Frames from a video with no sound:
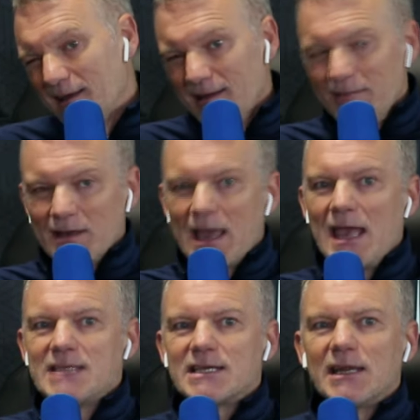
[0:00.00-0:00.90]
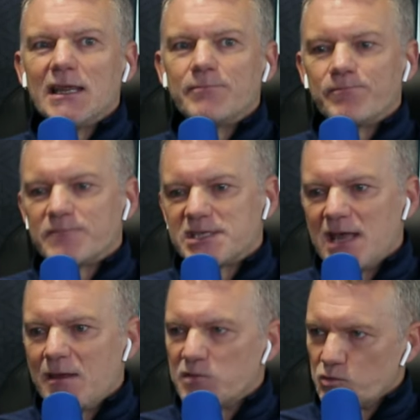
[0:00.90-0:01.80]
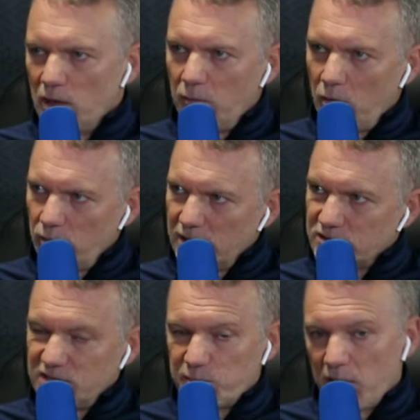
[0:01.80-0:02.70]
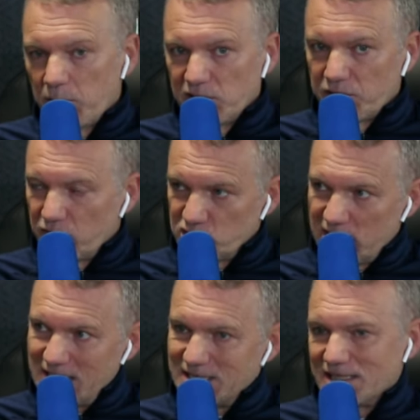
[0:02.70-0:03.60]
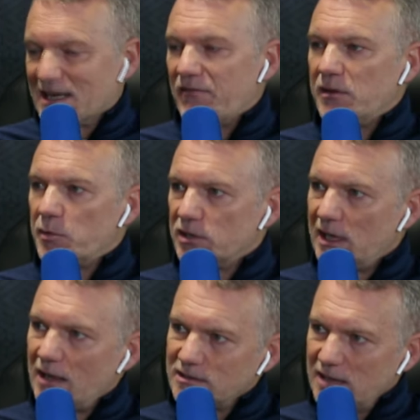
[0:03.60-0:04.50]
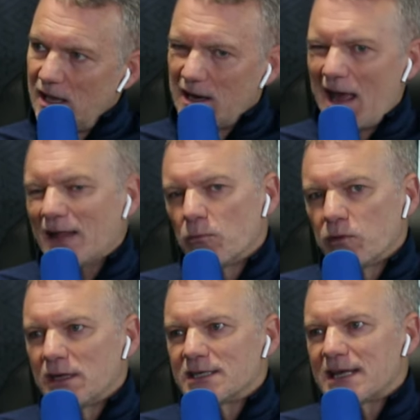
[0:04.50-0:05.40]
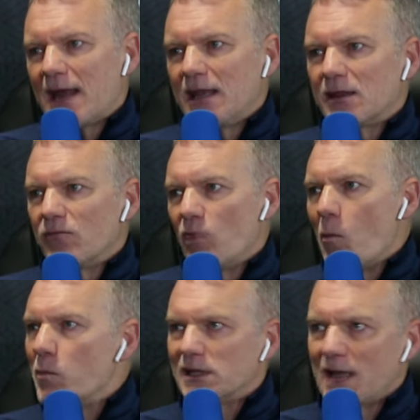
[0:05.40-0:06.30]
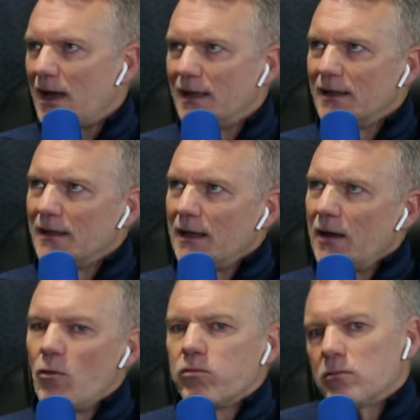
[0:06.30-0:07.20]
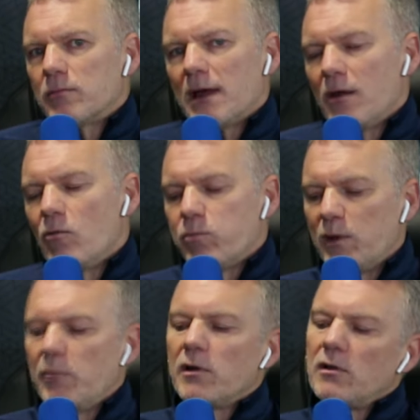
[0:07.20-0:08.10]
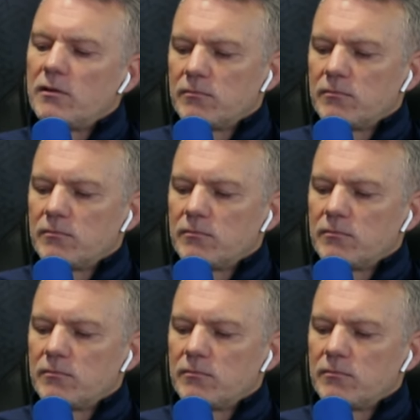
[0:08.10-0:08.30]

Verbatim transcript: well, occasionally Seamus will, won't he? Because he's mm. probably as frustrated as everybody else there. And I don't think there's anything wrong with that. No, I know. I know people will,